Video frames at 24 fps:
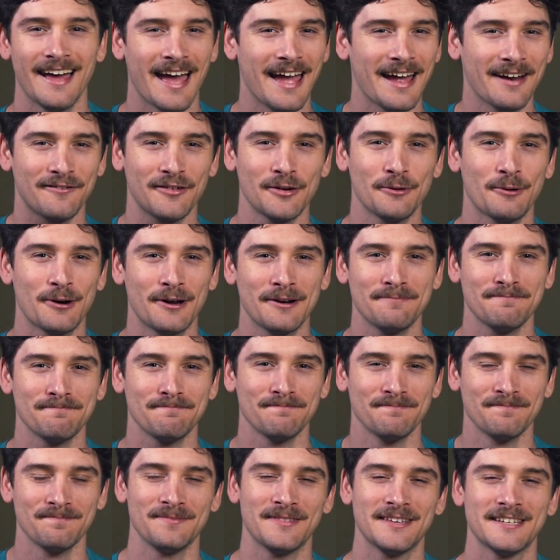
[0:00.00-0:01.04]
Hey everyone,
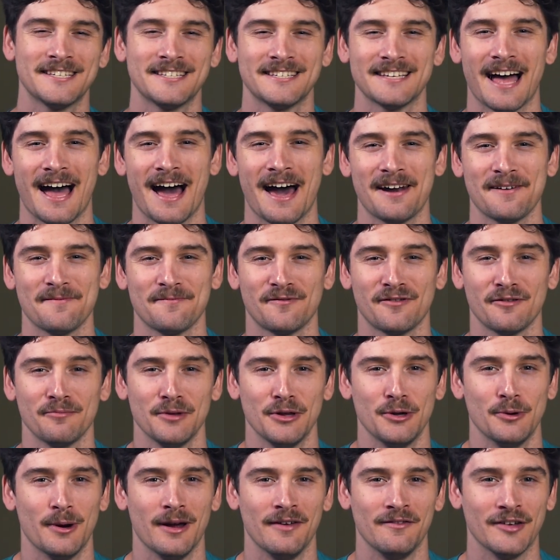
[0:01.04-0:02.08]
this is Adam from
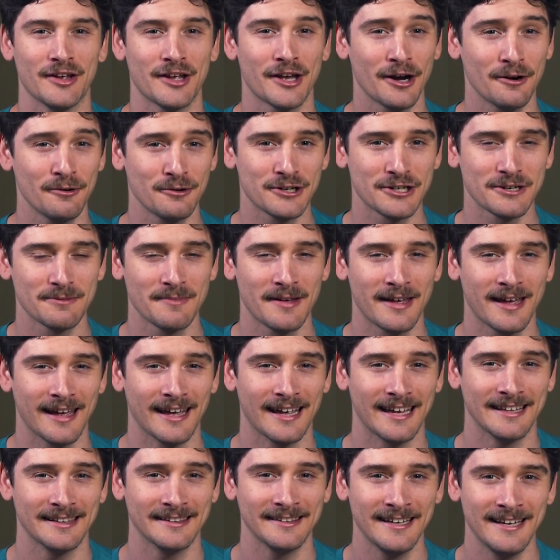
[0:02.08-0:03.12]
U A V Coach,
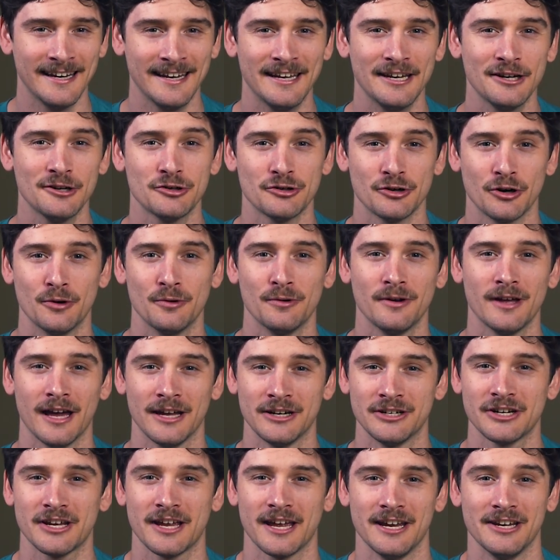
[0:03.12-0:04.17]
a leading drone
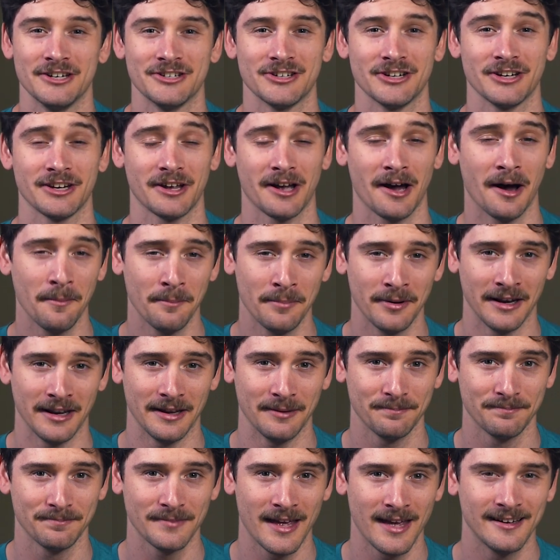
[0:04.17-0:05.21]
education
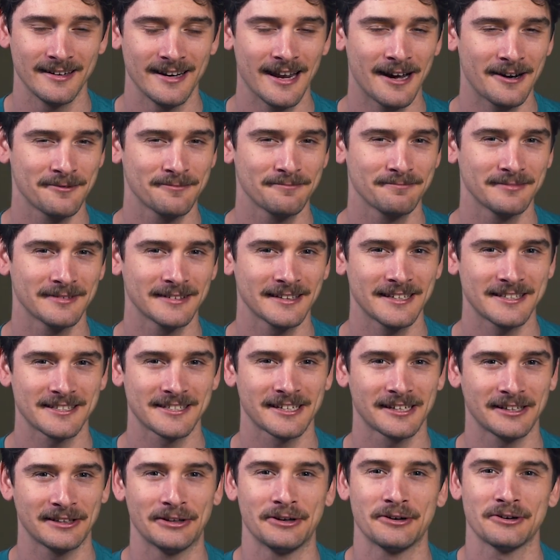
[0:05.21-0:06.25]
company. Now, let's
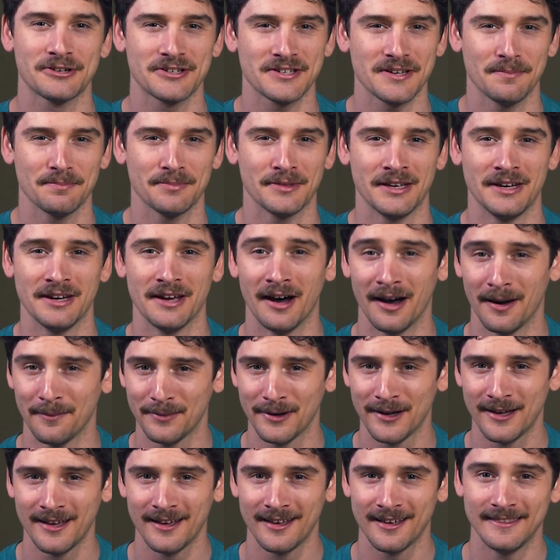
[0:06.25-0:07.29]
clear something
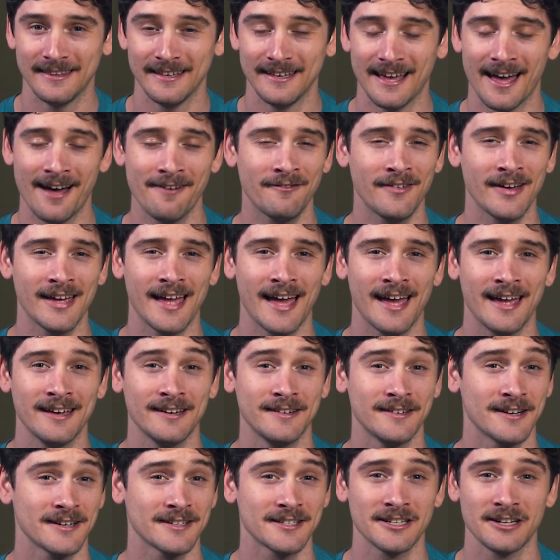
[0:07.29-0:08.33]
up. The F A A
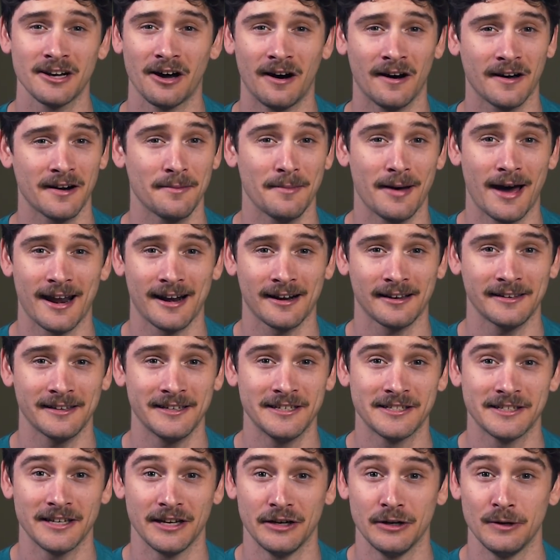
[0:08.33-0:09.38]
doesn't automatically
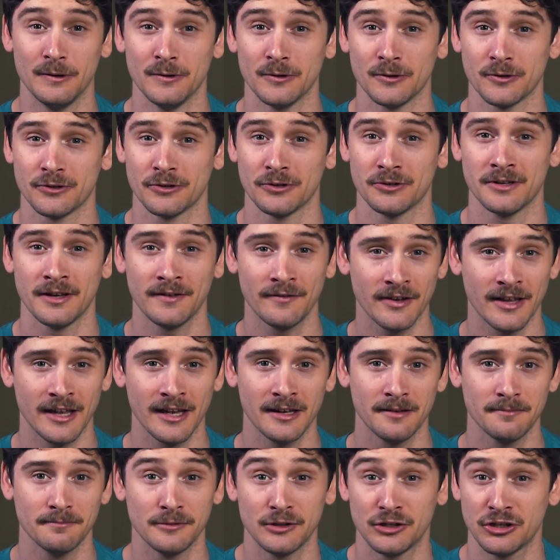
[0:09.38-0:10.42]
send you your
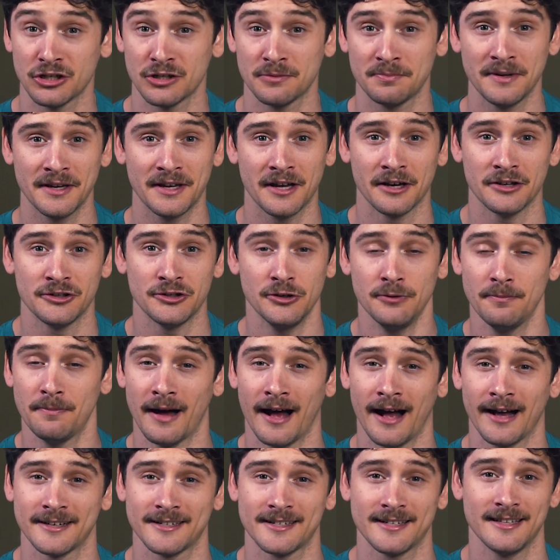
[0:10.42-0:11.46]
certificate just because you
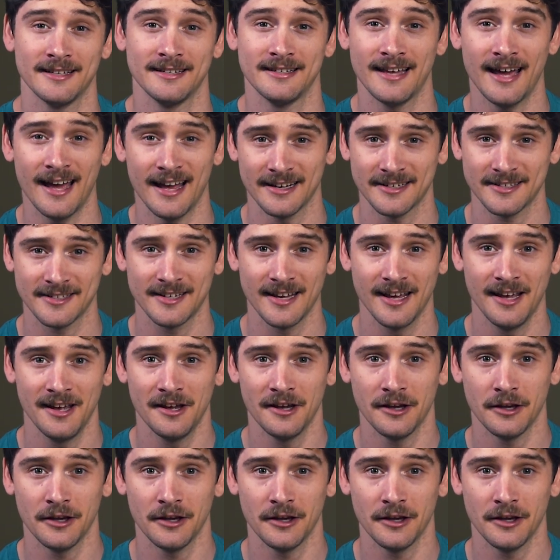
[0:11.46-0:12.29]
passed the test.